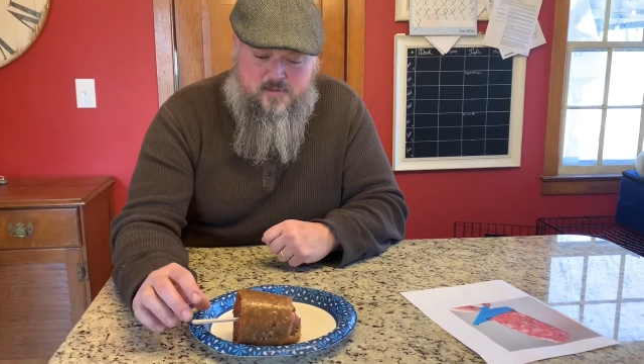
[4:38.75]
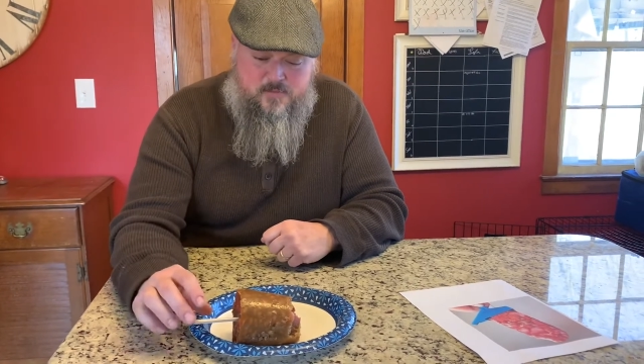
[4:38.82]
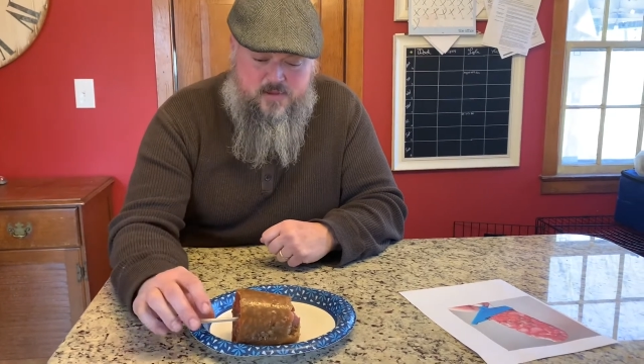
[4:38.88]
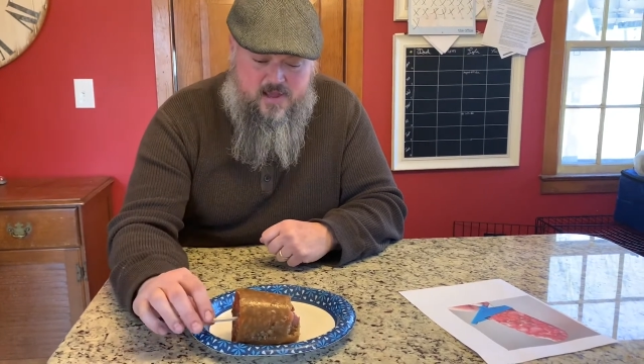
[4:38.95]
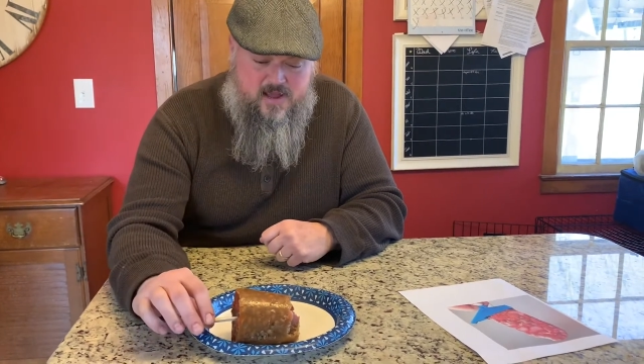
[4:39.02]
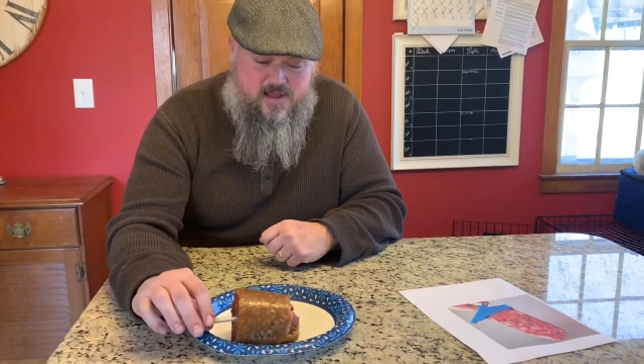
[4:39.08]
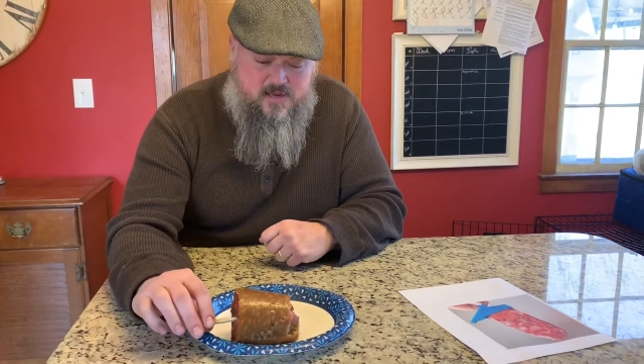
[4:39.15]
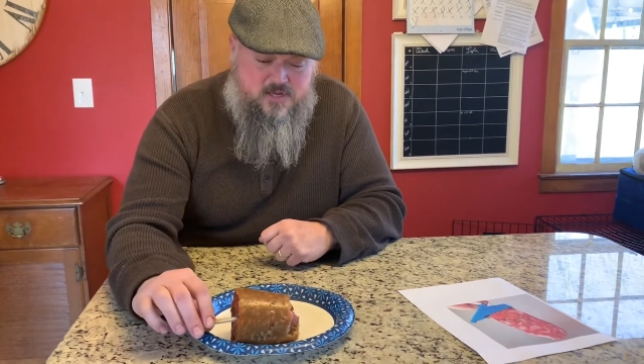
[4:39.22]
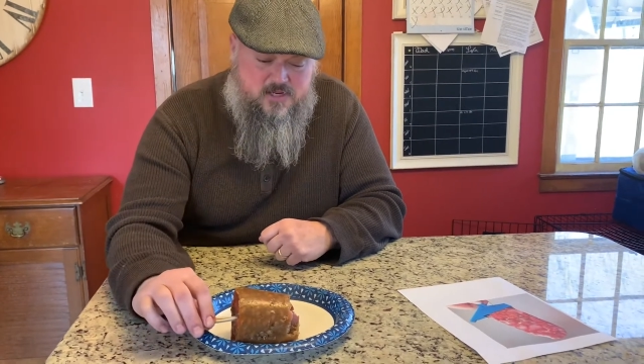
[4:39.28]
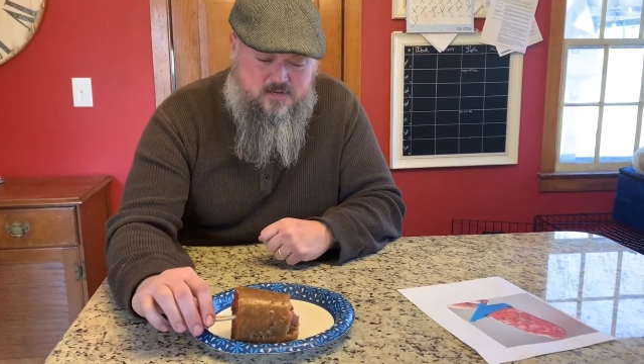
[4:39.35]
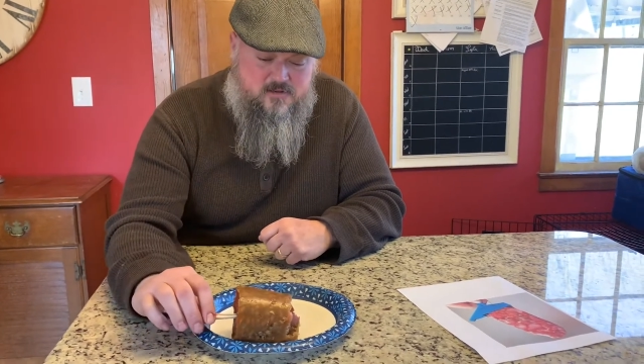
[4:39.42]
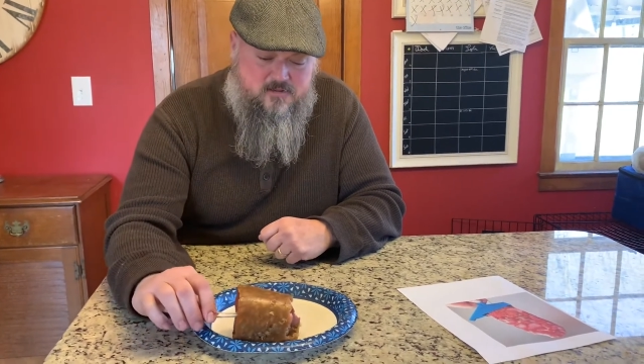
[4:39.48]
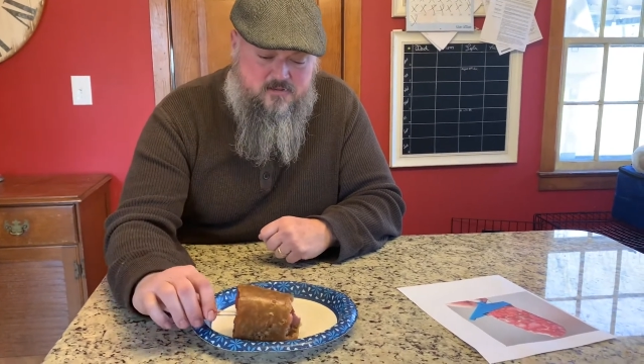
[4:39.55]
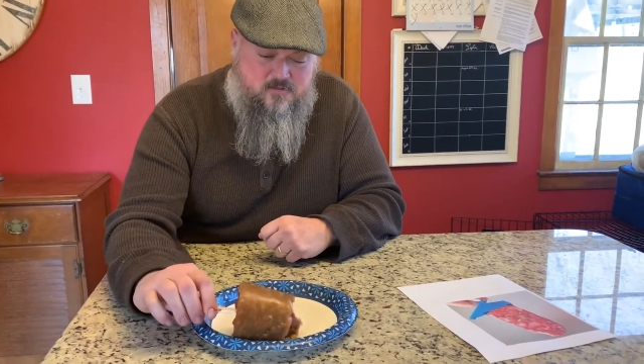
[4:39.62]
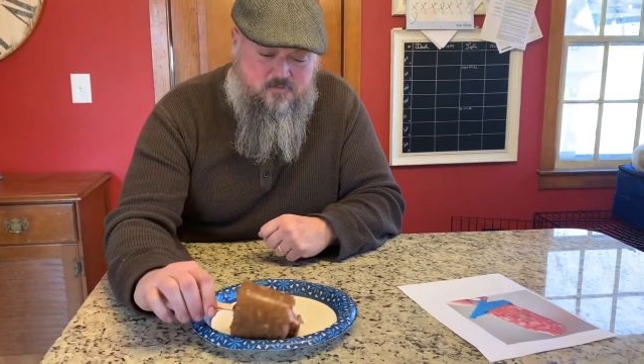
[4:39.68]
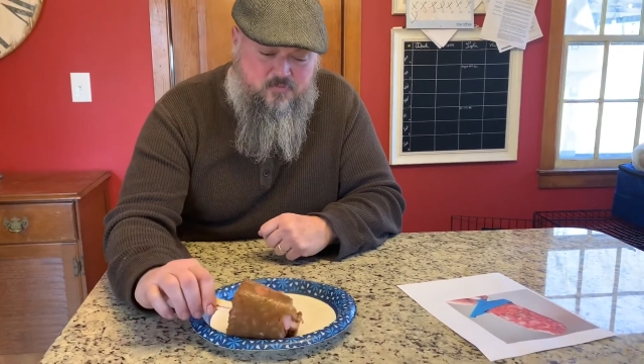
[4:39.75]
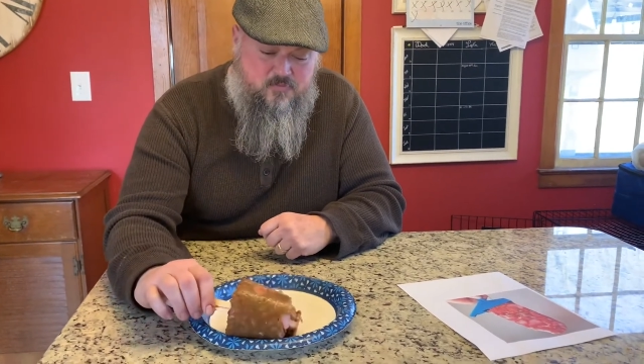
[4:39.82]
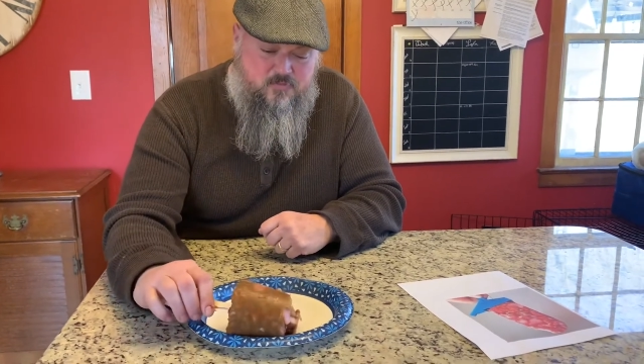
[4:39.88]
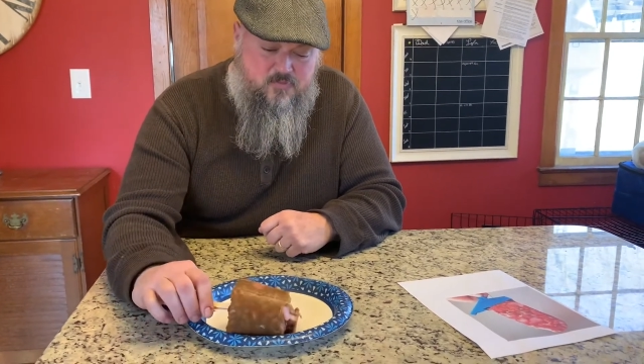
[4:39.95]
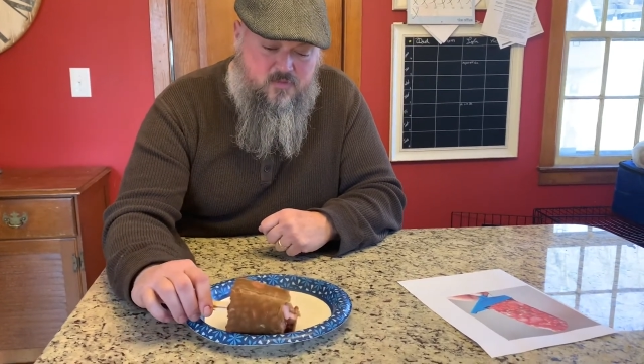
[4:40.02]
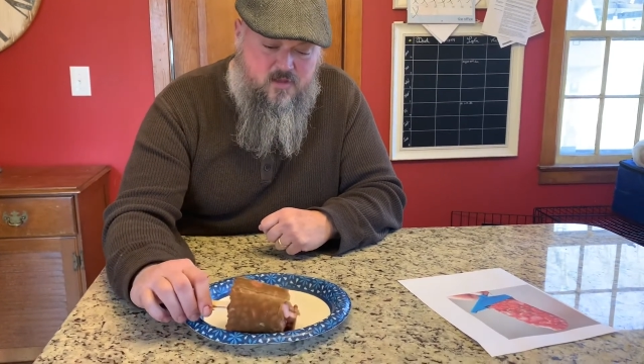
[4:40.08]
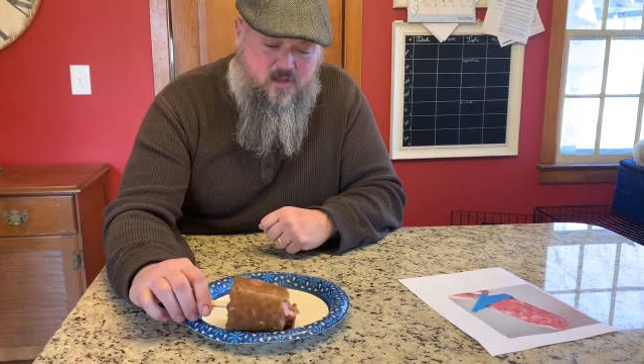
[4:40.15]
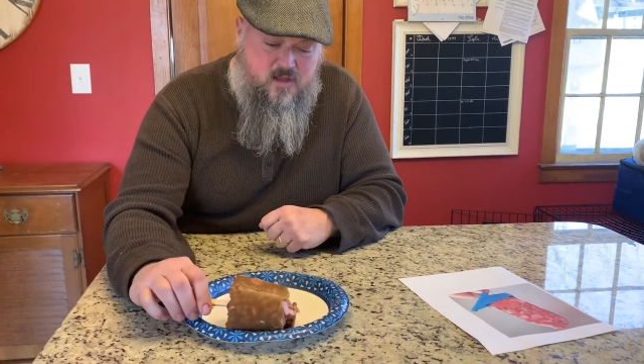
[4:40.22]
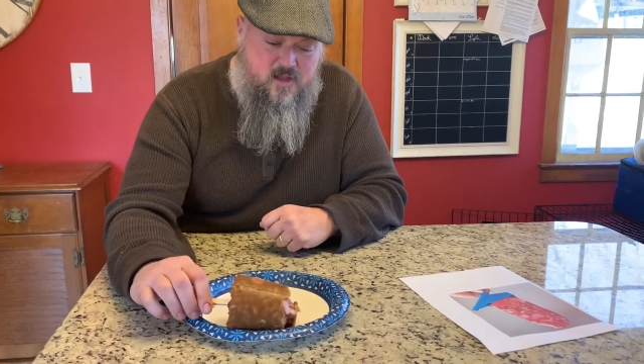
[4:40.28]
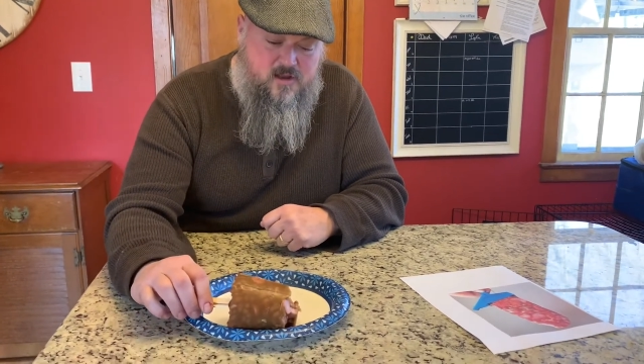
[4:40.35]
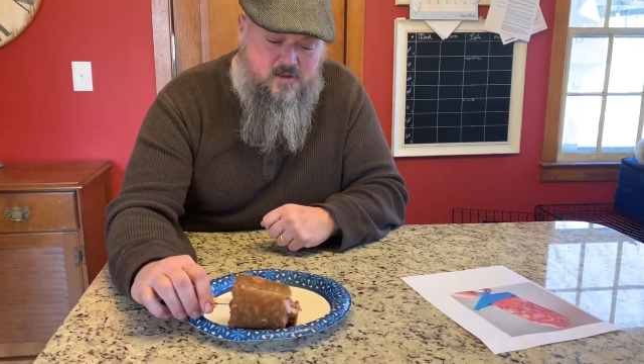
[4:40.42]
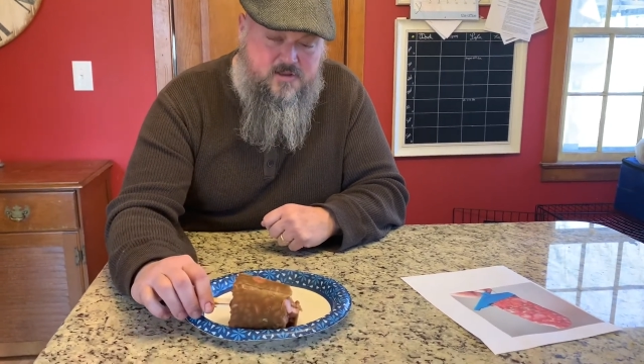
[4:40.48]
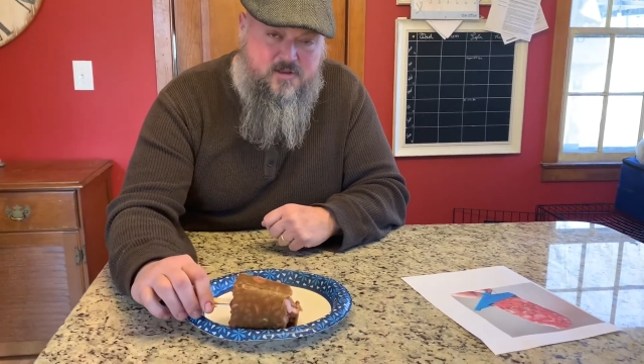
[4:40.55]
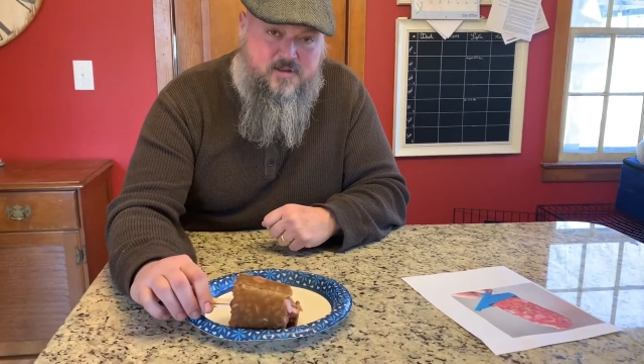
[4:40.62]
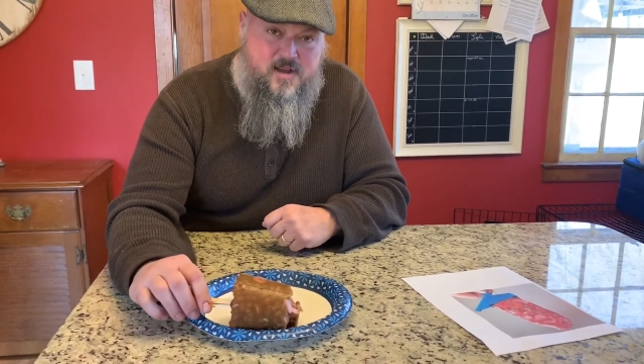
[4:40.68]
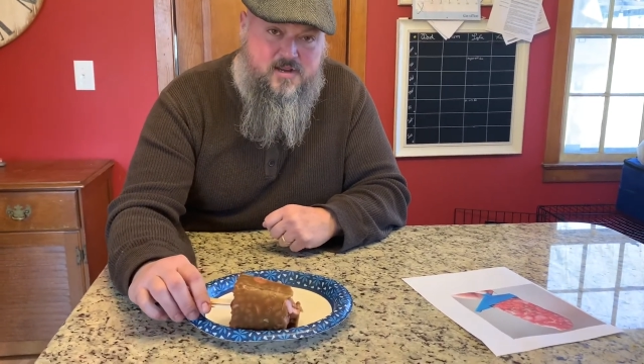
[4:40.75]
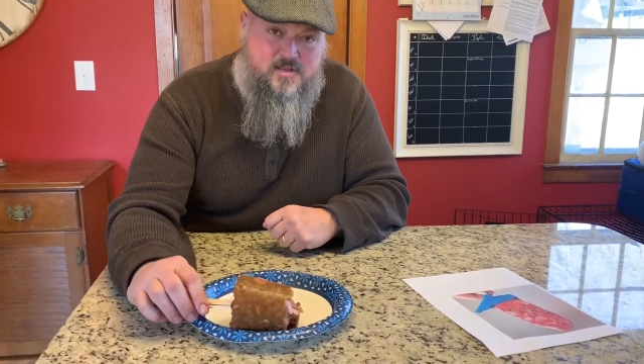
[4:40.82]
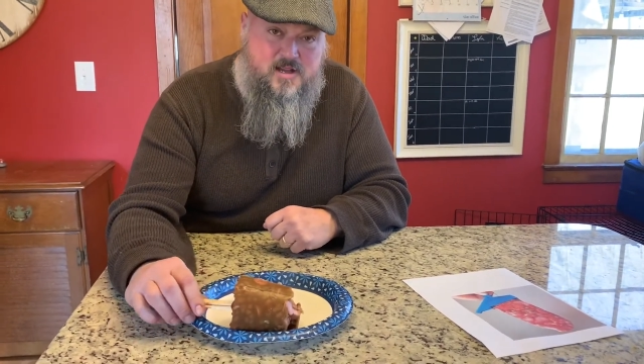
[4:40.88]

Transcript: page, and until next time,